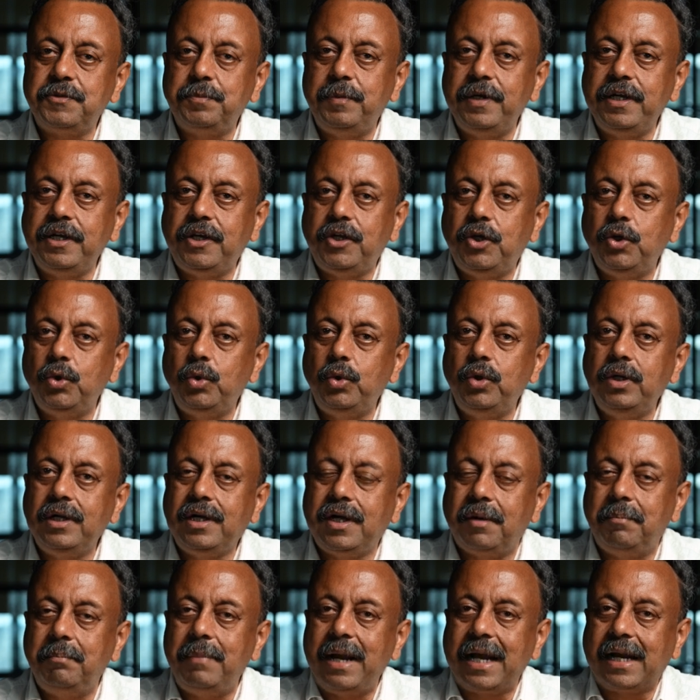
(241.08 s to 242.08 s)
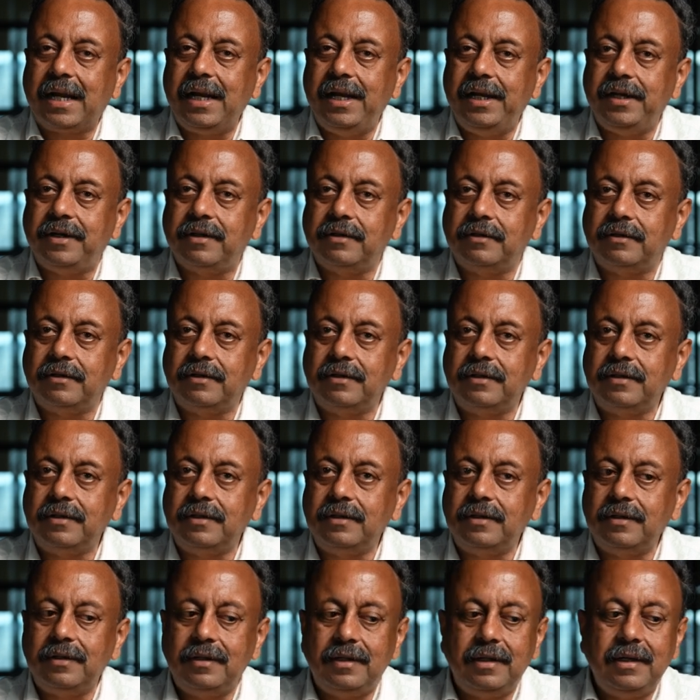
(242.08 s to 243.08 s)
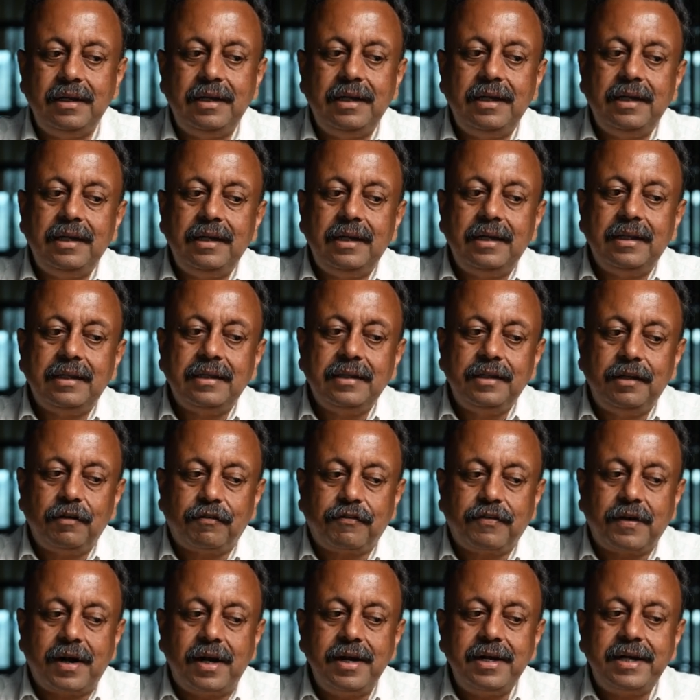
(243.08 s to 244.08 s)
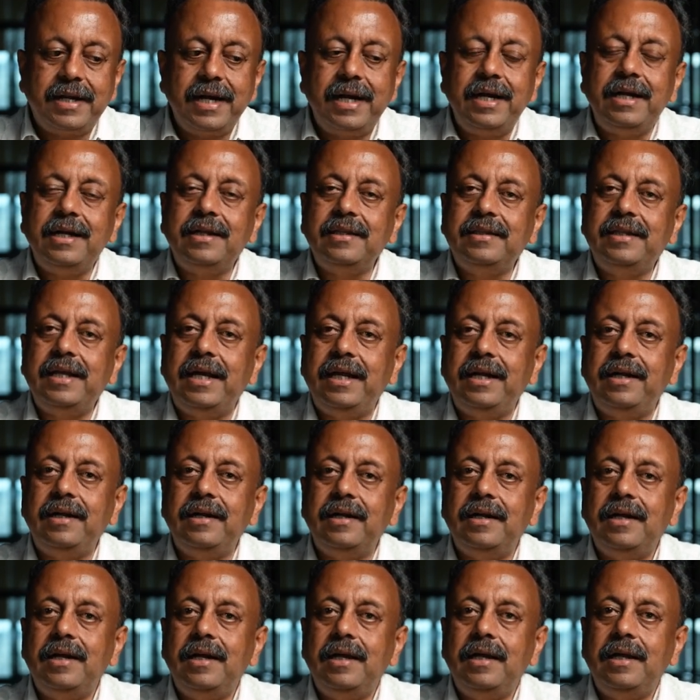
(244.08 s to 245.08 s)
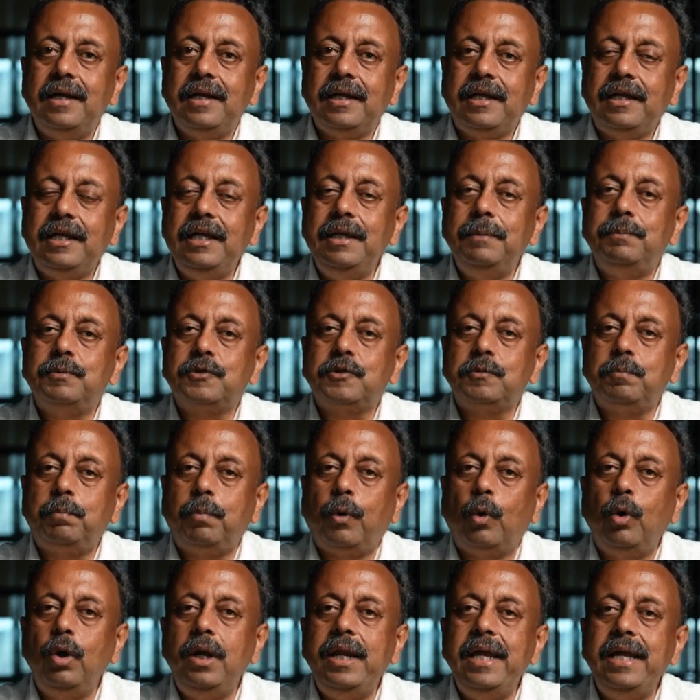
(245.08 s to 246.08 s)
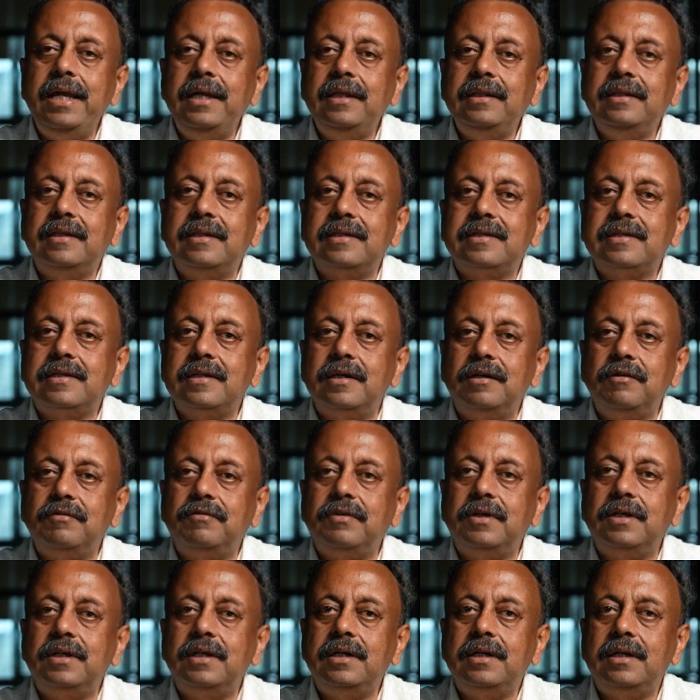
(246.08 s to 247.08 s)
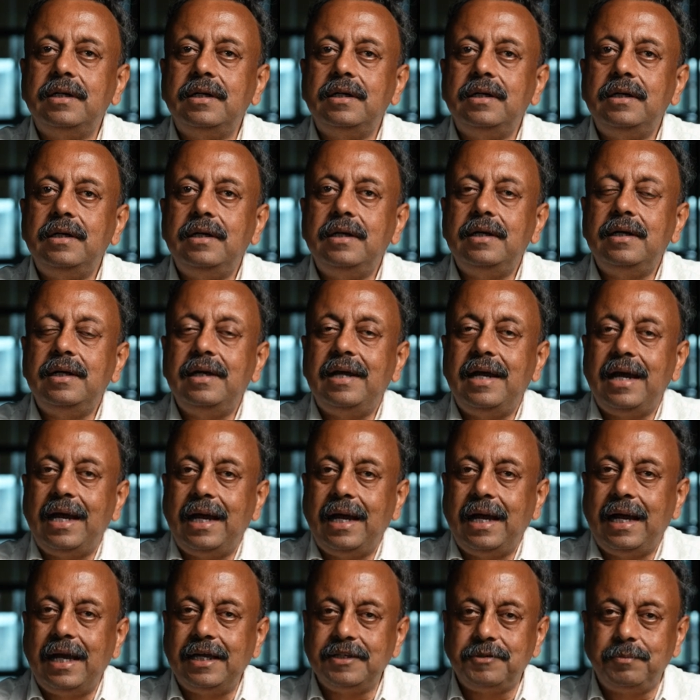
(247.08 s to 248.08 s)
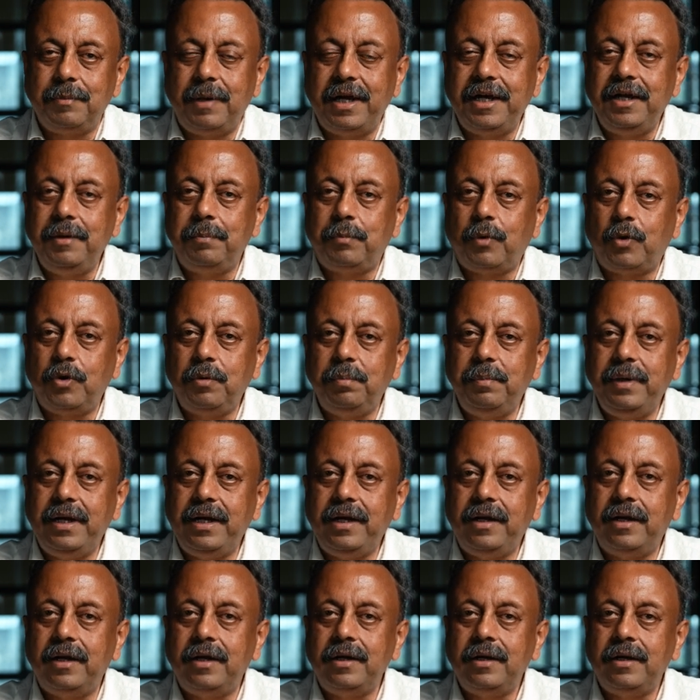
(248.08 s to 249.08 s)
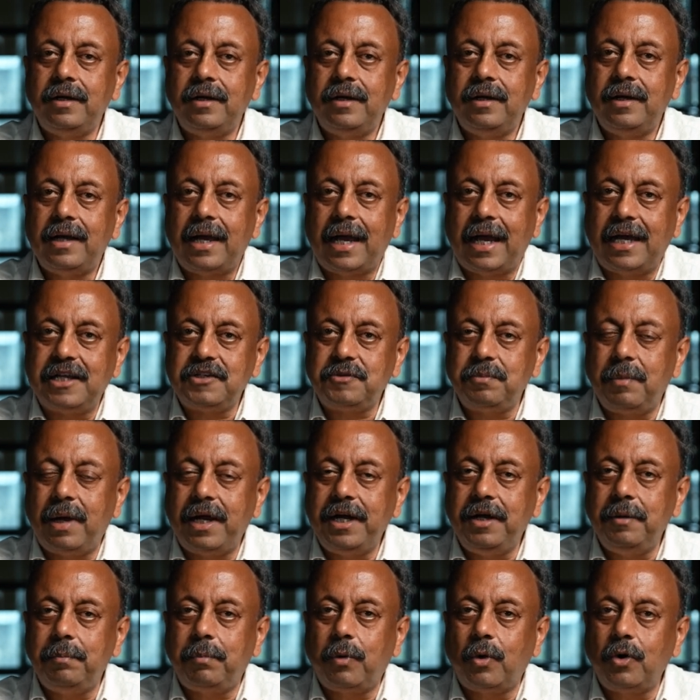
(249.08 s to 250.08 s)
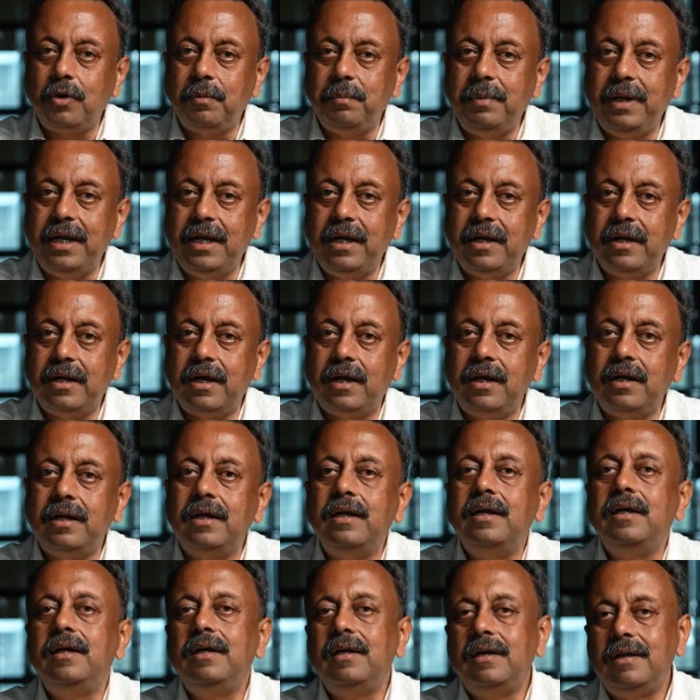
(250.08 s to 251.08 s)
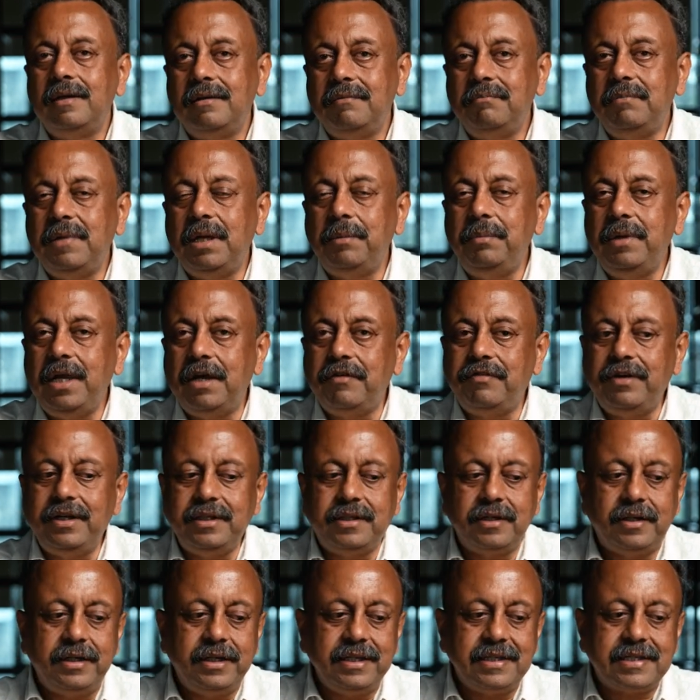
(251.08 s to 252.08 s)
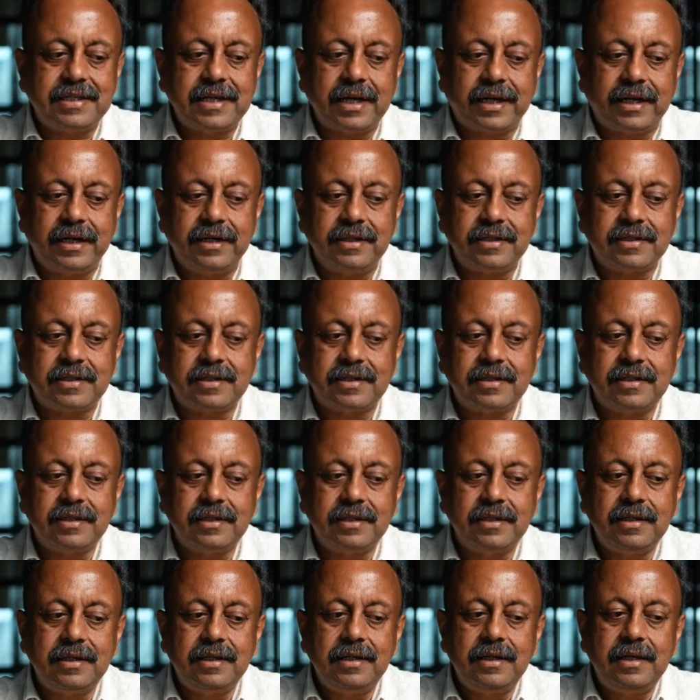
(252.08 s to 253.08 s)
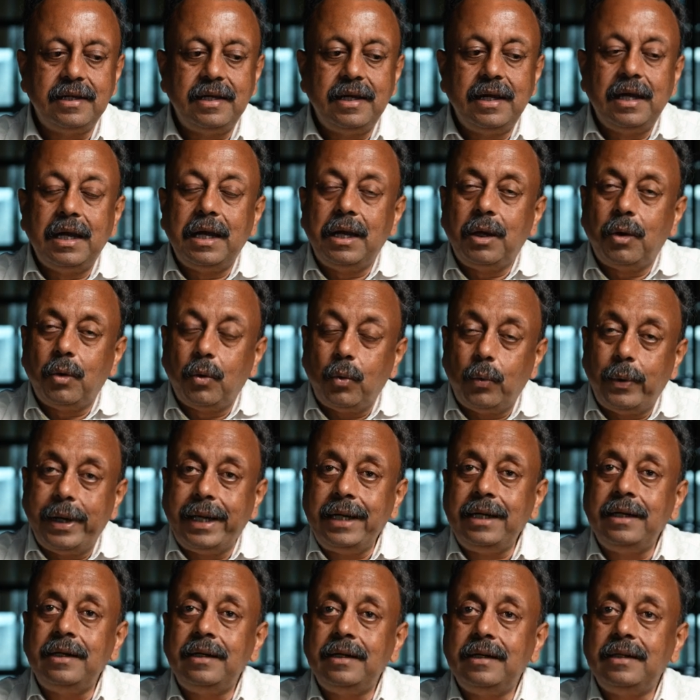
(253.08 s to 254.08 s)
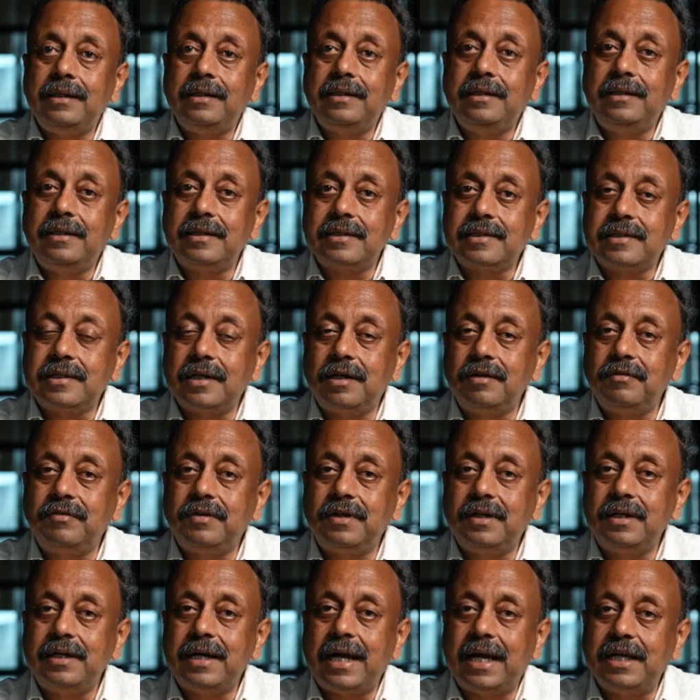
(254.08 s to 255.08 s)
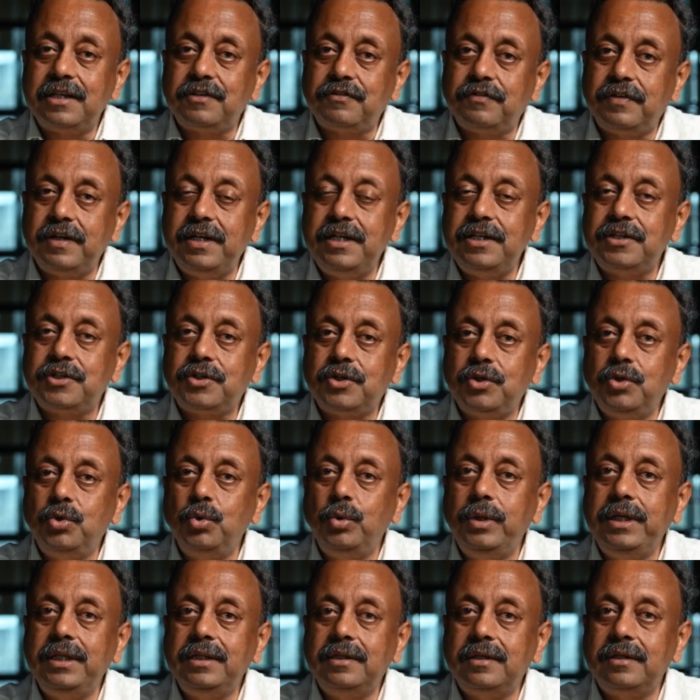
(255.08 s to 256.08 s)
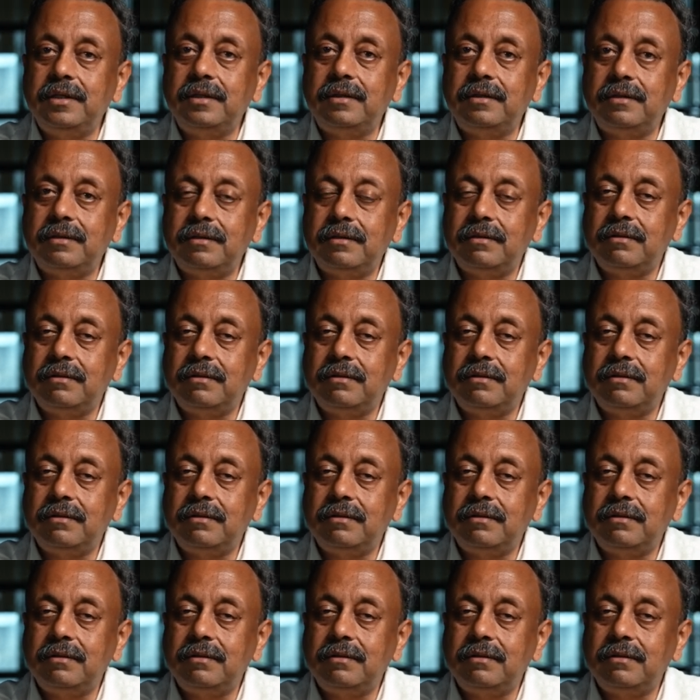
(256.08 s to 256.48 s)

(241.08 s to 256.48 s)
been queued, come back later. The front end then keeps polling the server, has my report been done? Has my report been done? Maybe every 30 seconds. When the server has finished doing the